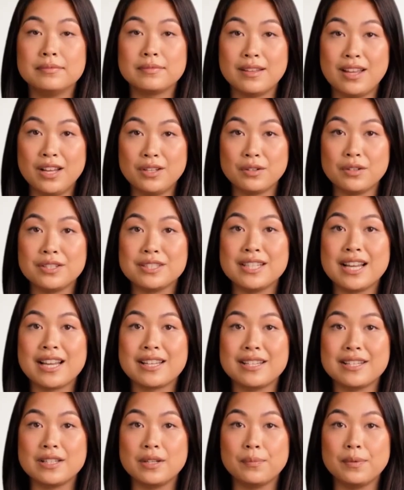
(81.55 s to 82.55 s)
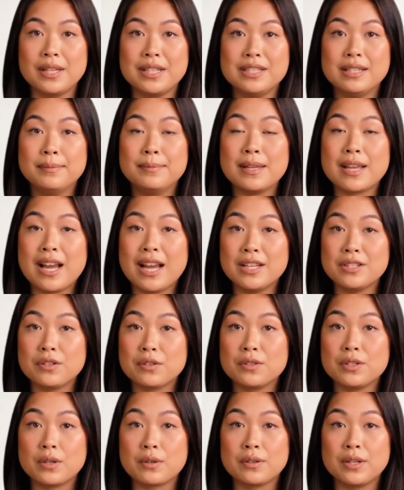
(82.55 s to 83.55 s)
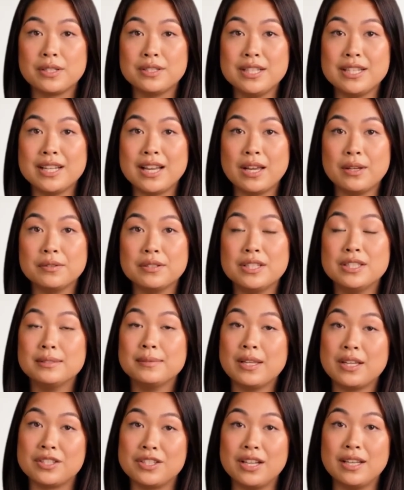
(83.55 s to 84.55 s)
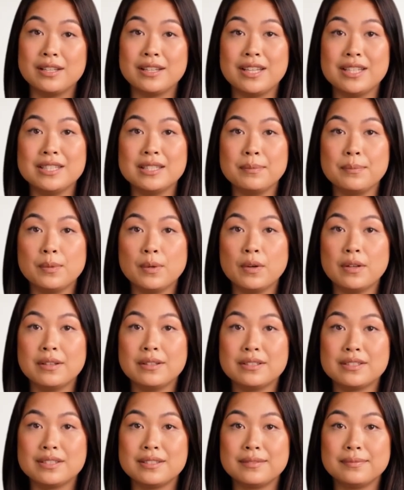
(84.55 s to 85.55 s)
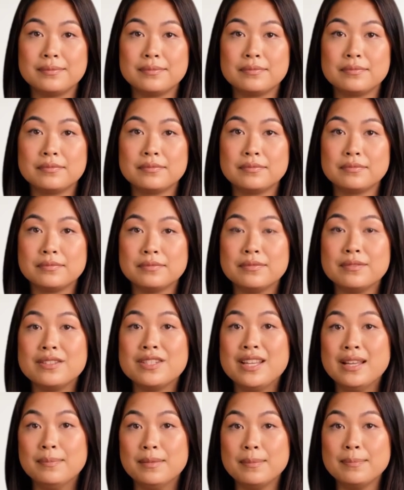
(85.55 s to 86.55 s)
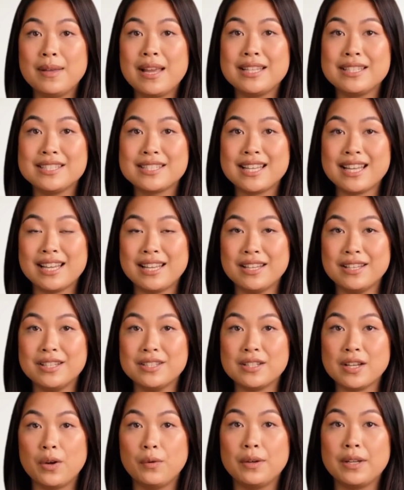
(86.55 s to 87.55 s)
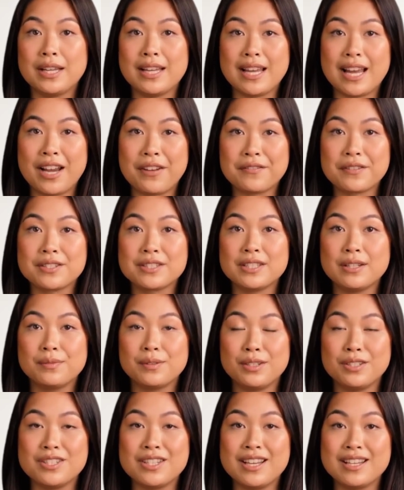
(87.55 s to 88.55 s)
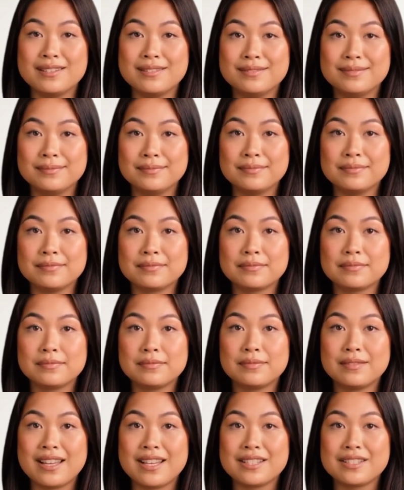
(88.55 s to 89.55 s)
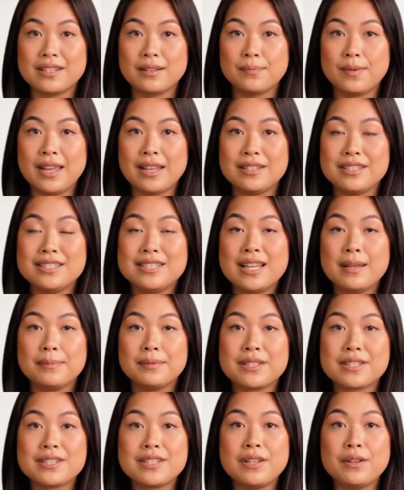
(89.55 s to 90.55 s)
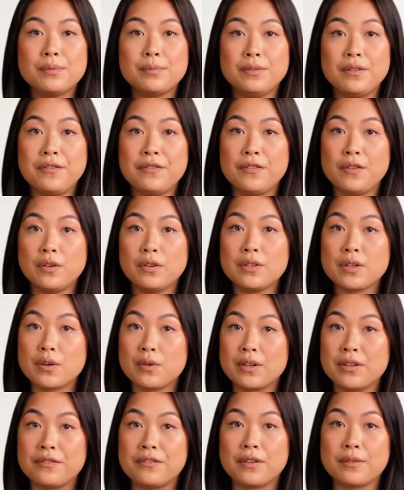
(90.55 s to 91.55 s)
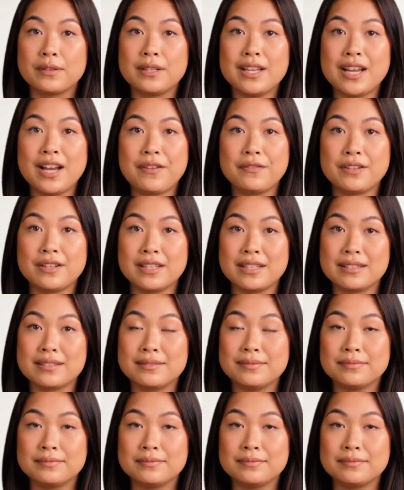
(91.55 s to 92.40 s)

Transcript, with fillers: understanding the reason behind your Google's account suspension is important. Someone might say it is already half of solution. It's the right step to do before going for recovery.